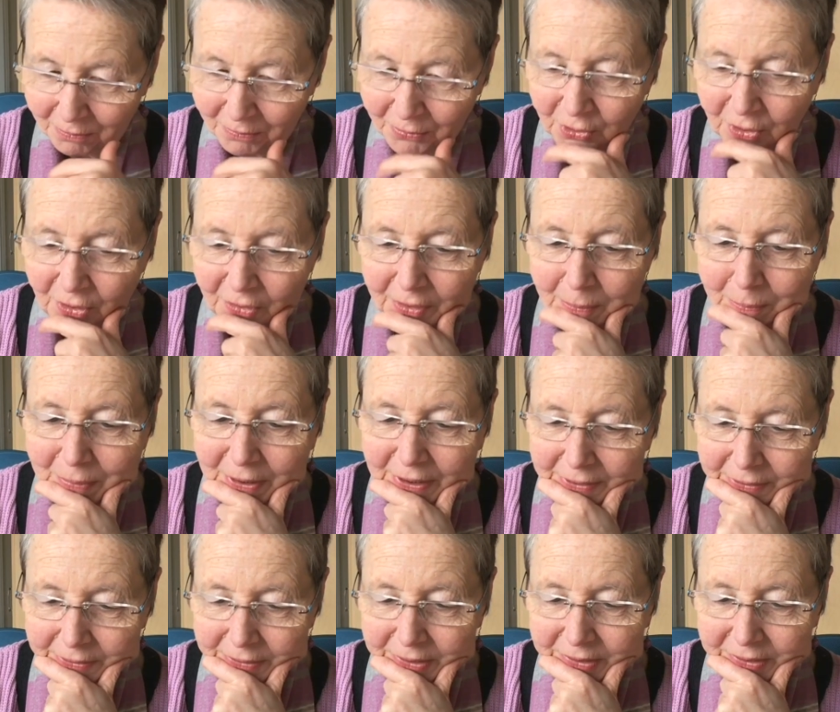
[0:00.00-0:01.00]
a book on the
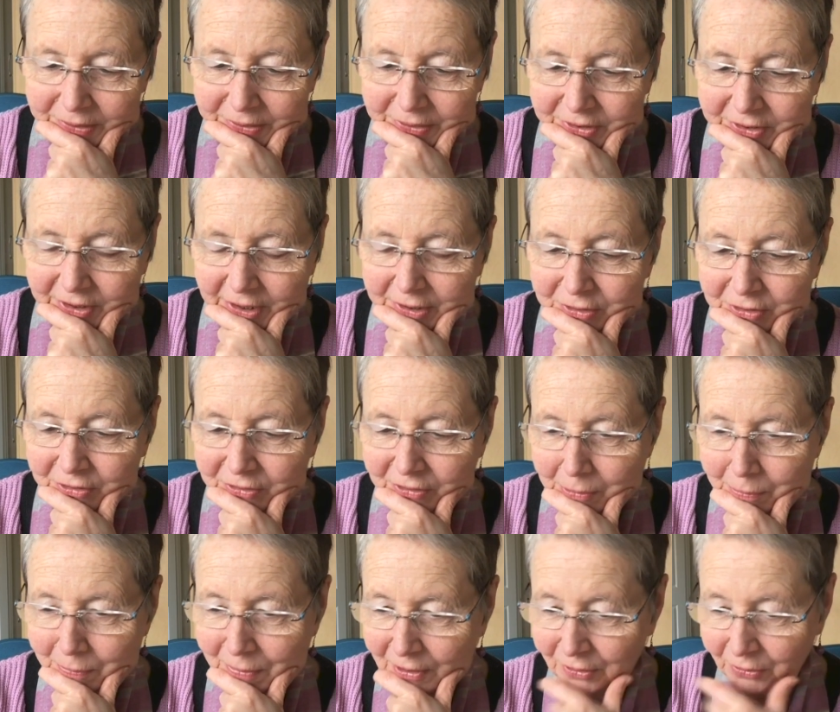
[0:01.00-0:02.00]
pill, the dangers of
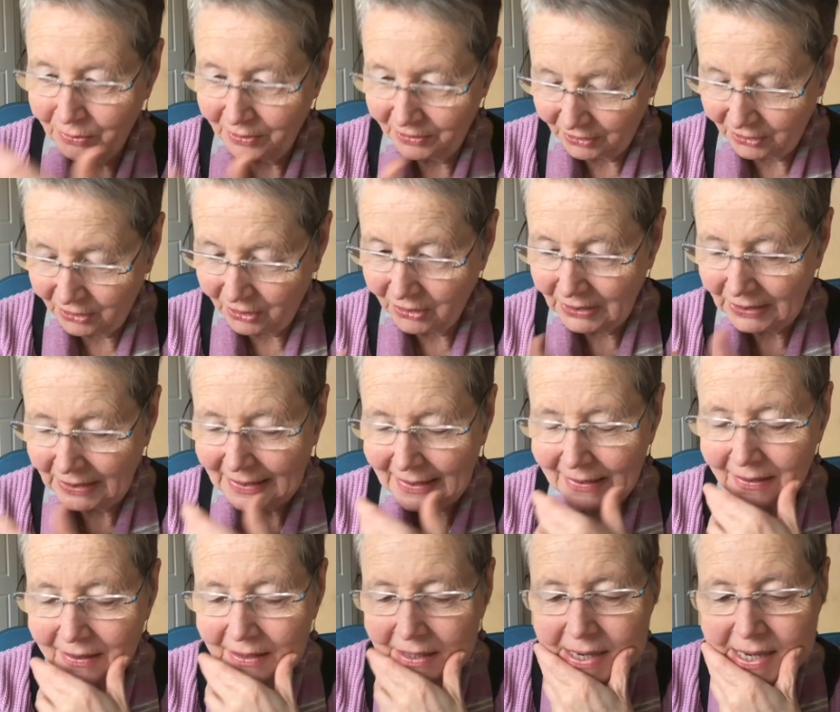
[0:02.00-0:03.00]
the pill, with a
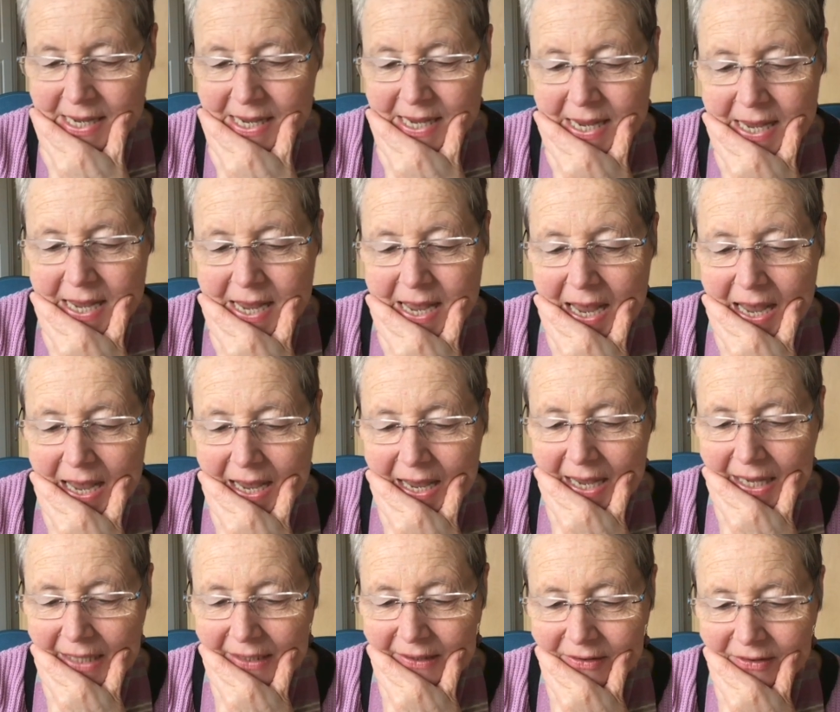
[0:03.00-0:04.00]
colleague.
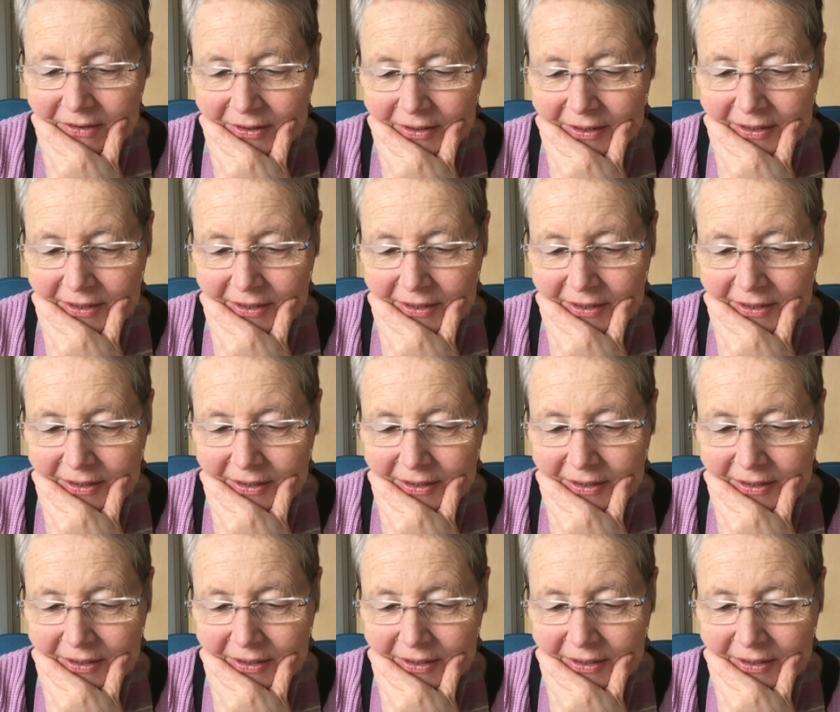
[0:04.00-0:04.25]
And